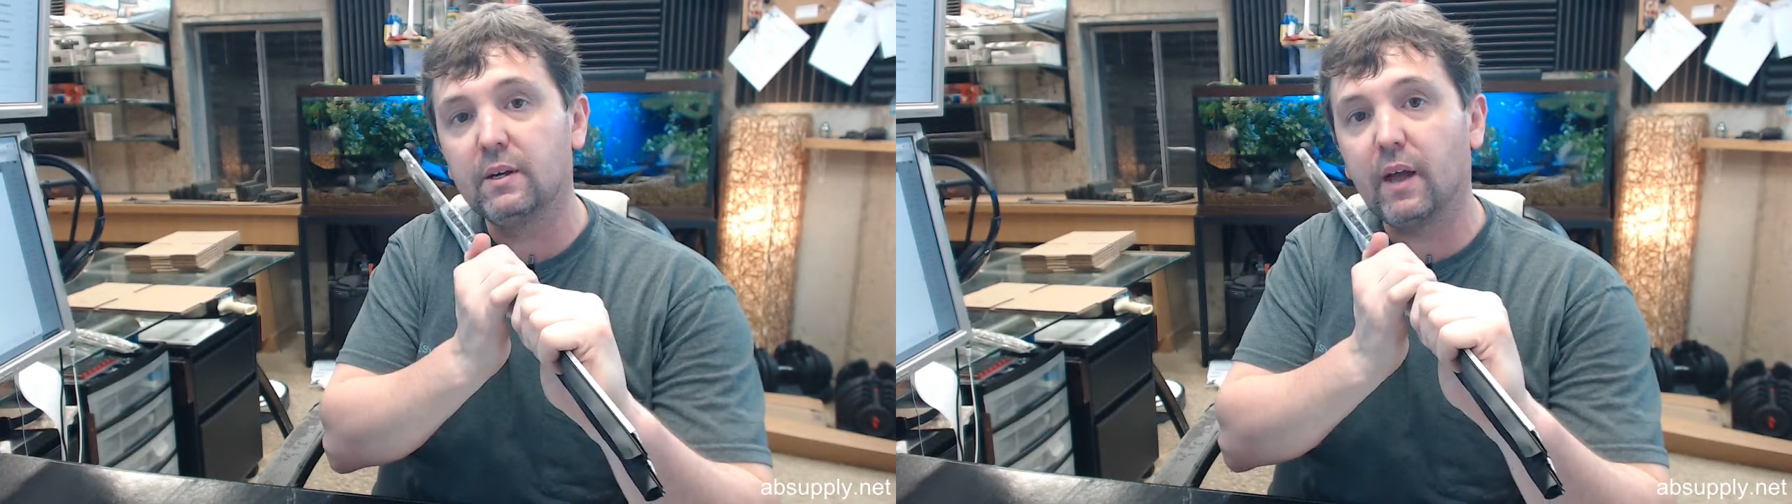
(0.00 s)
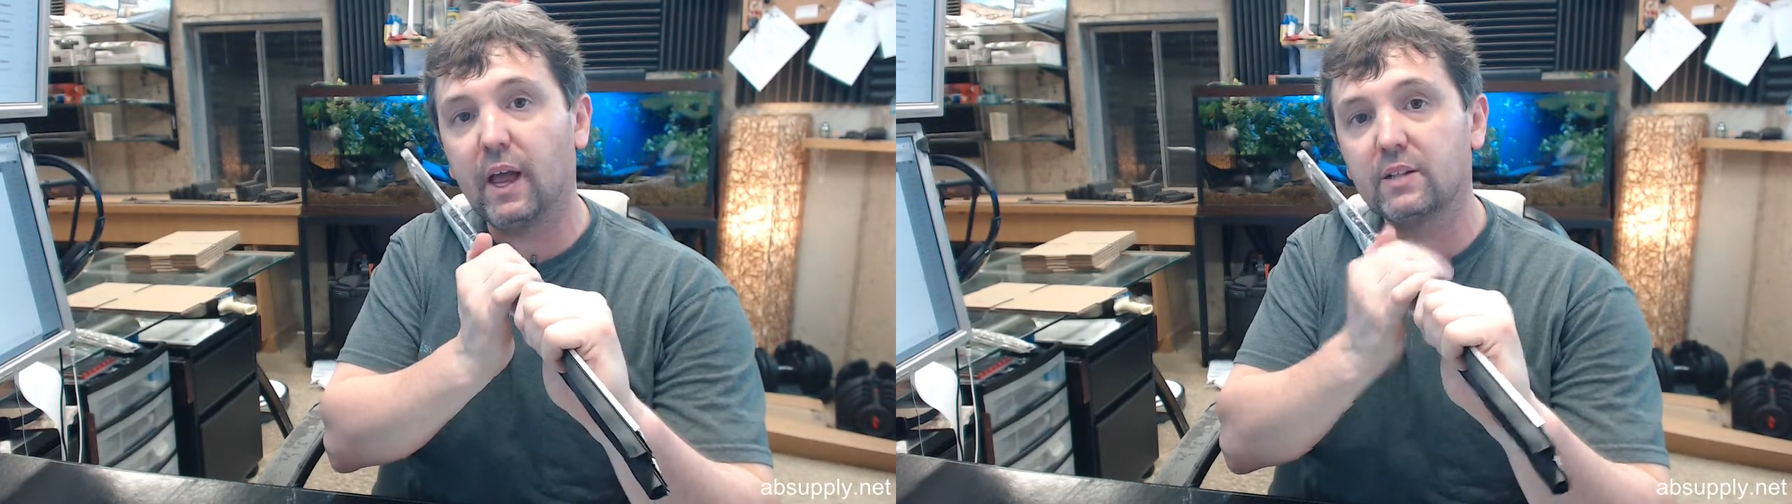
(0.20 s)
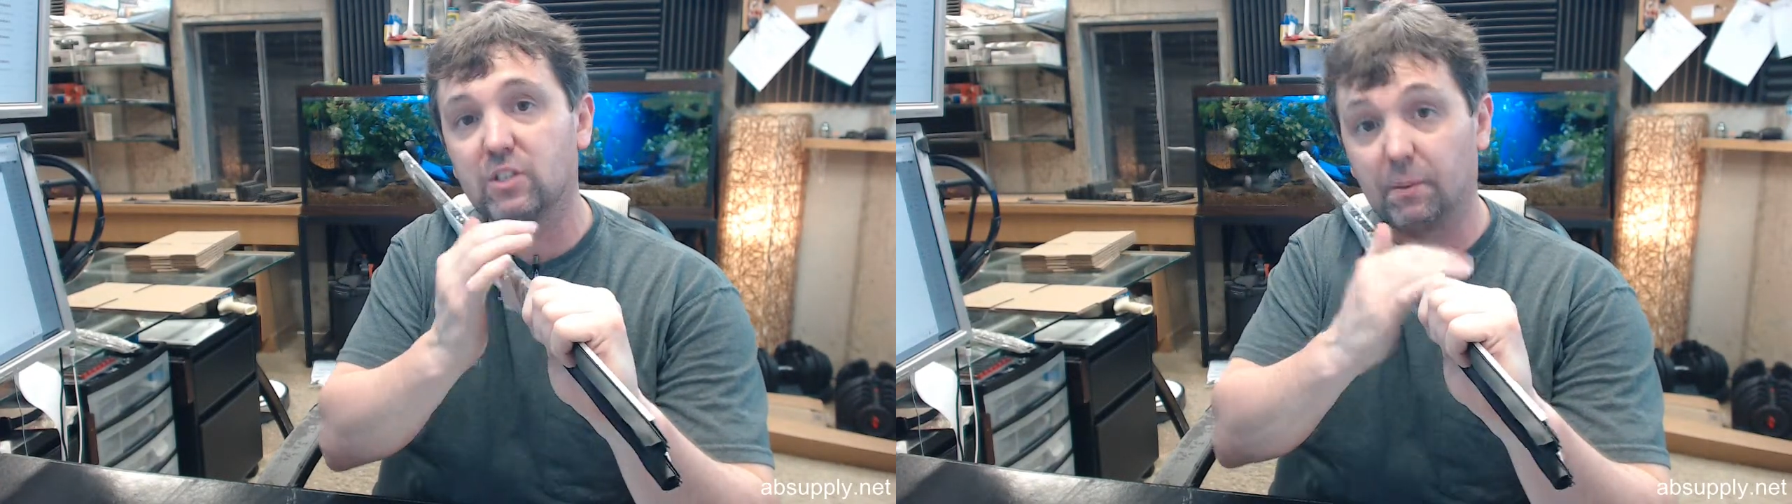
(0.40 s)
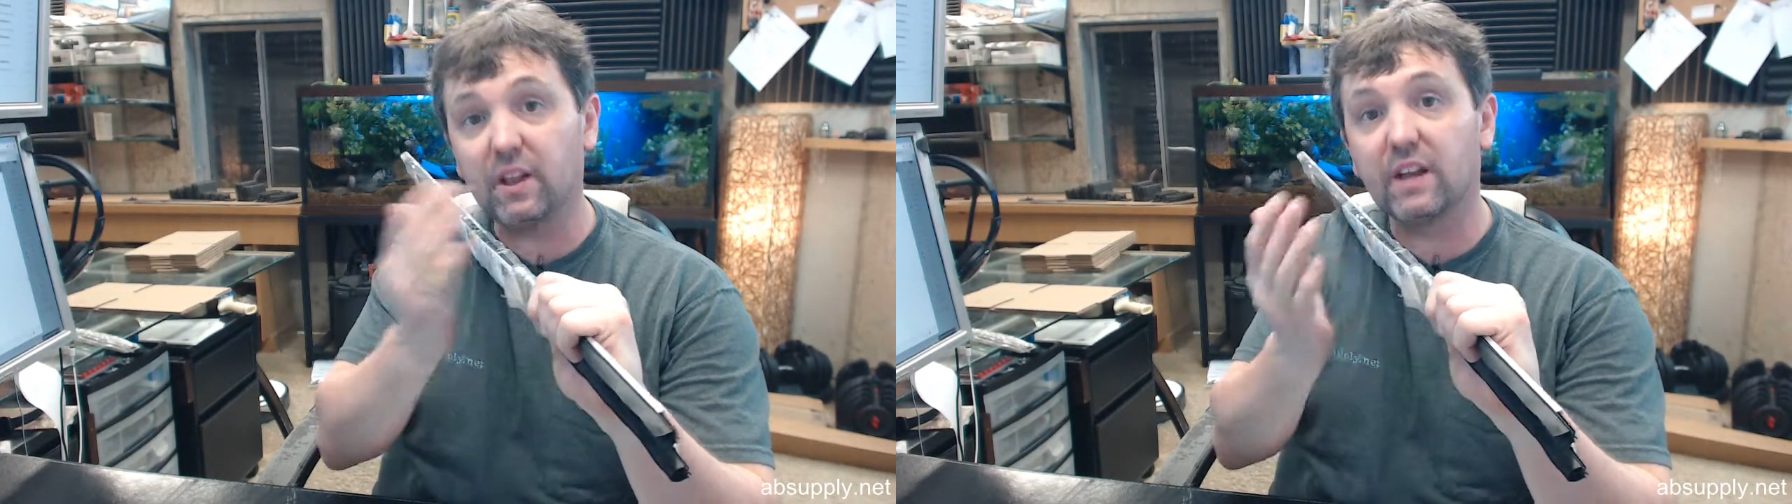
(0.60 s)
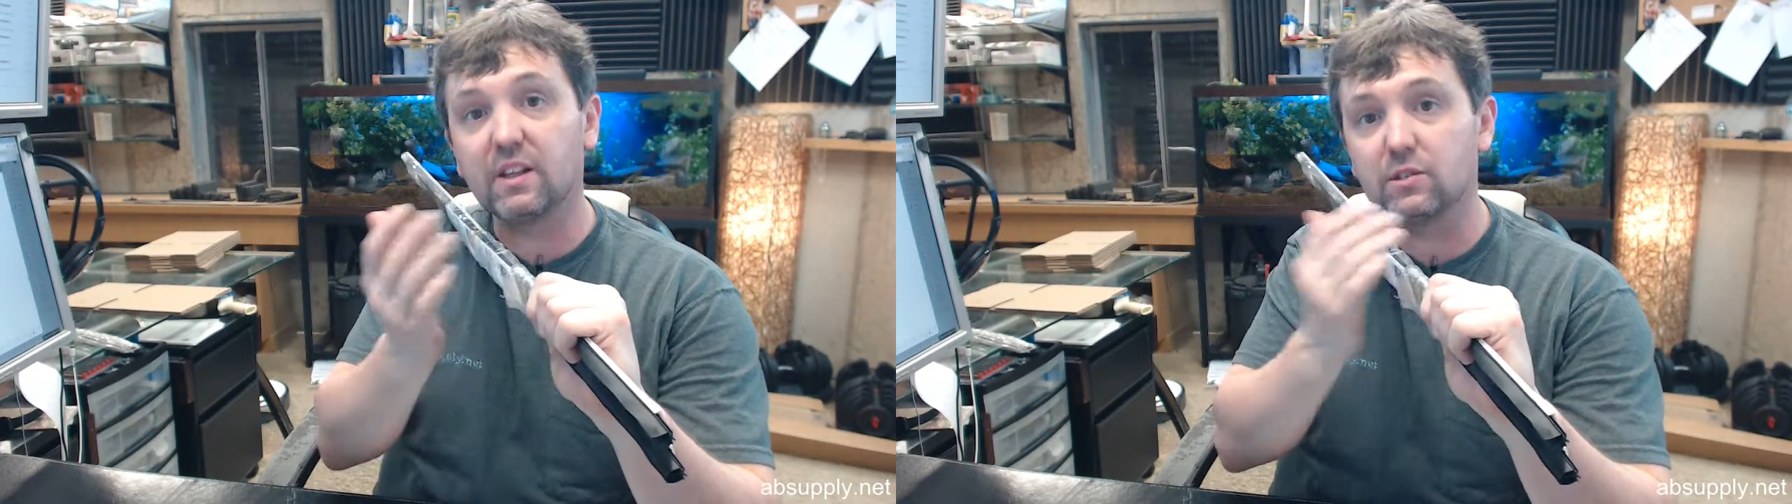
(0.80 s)
And something
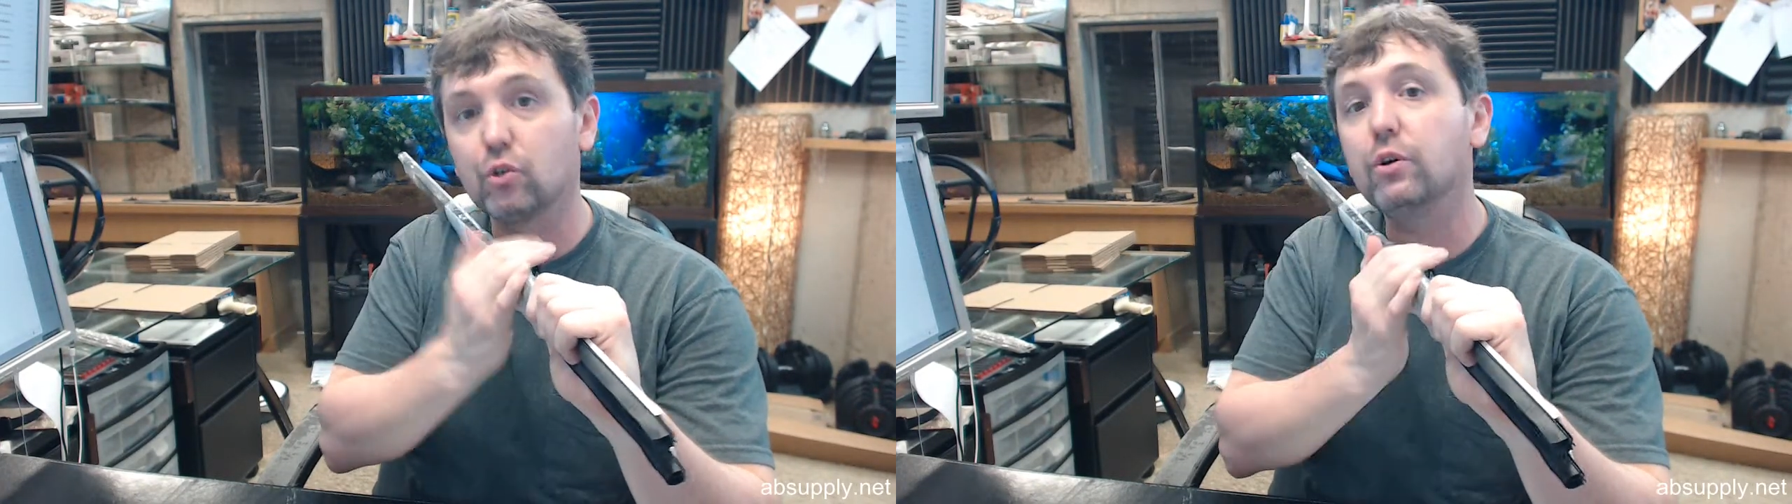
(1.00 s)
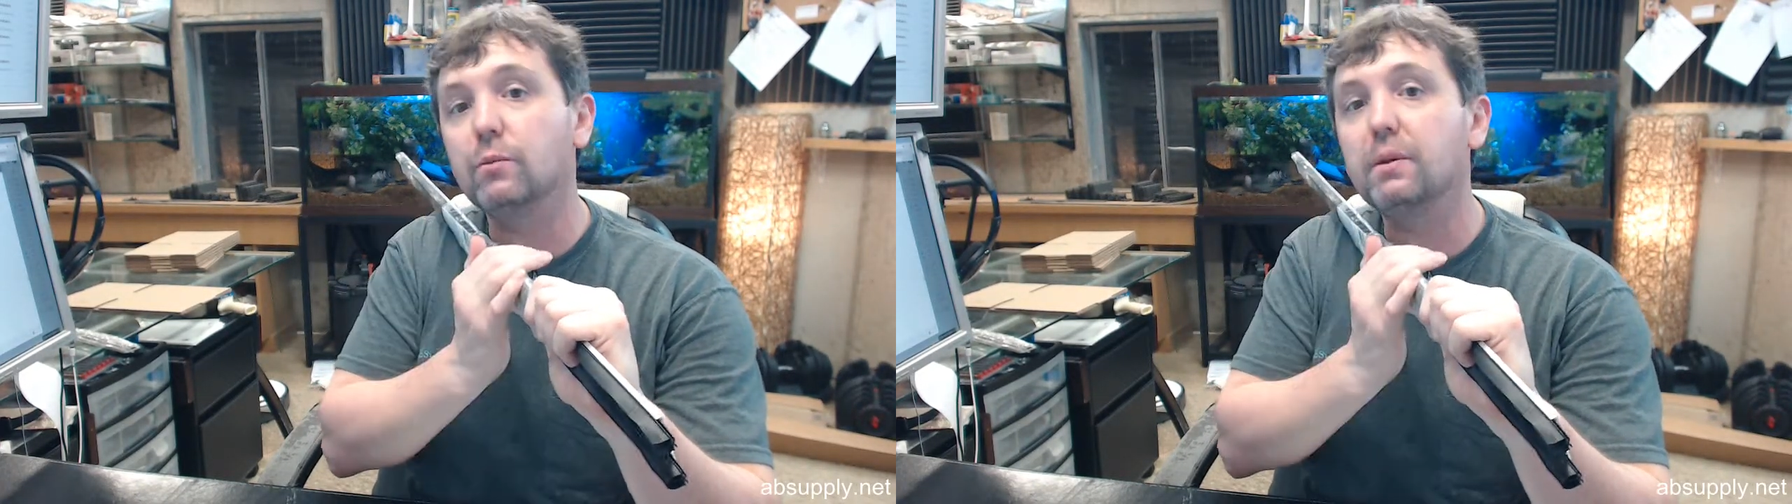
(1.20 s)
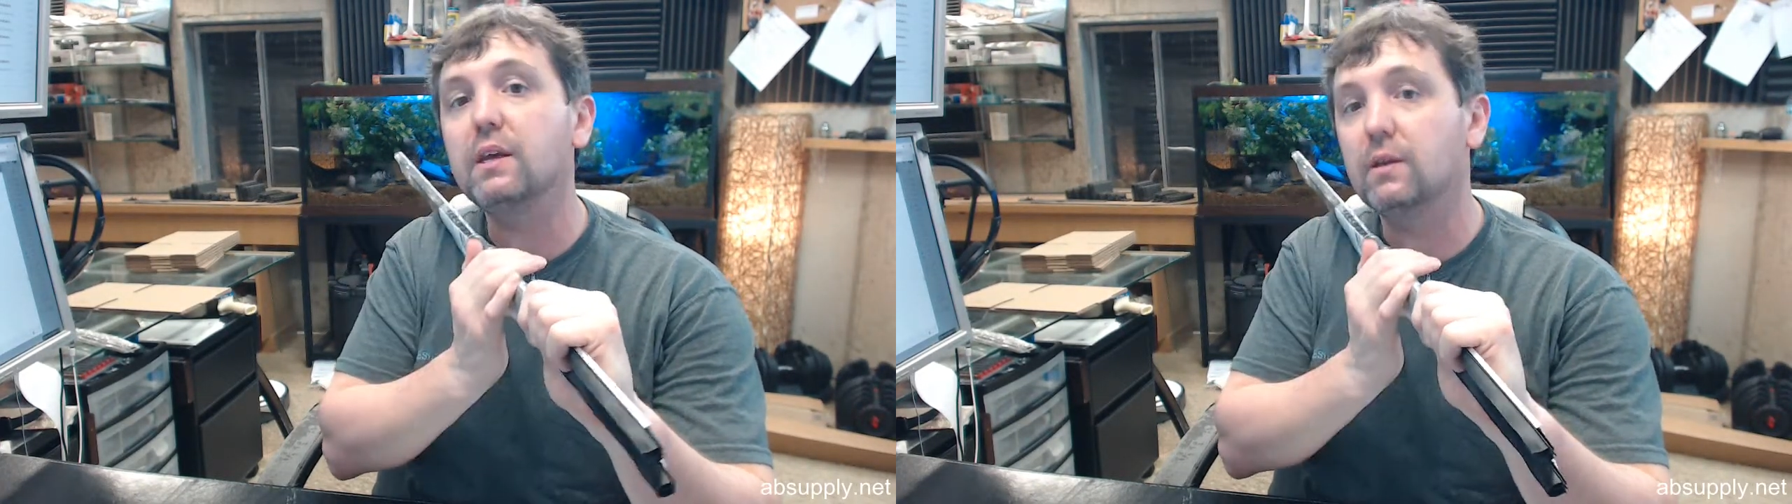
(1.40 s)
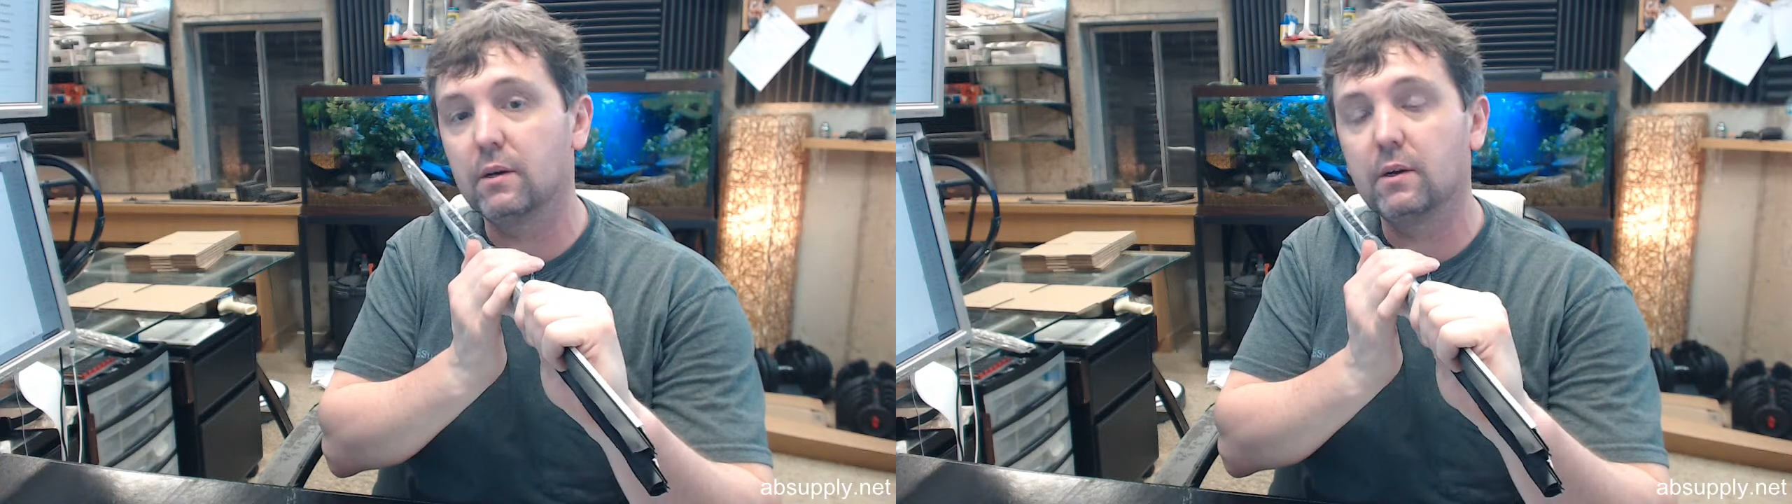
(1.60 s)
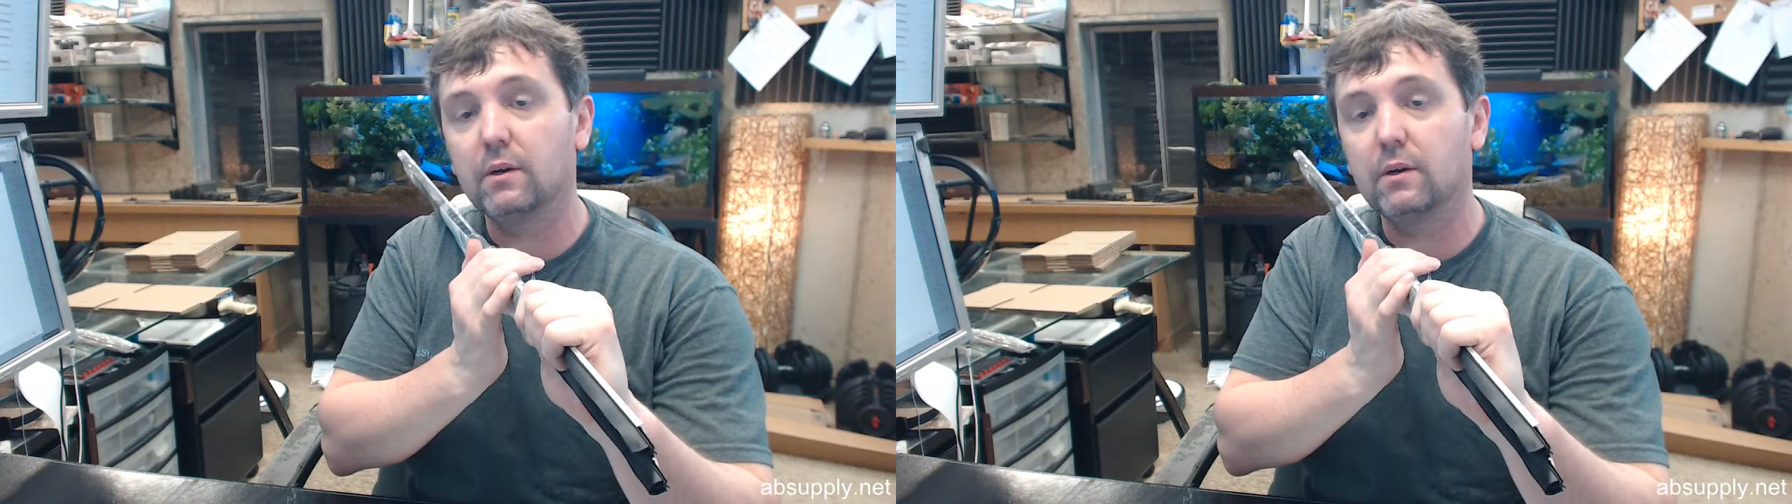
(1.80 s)
like this could be